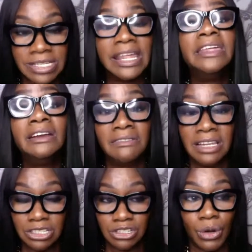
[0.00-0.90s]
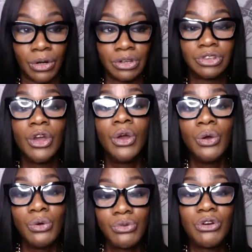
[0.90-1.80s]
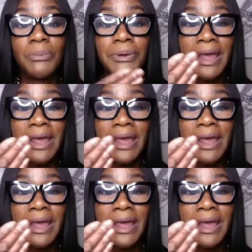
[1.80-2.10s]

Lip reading: and there is daughters who grew up in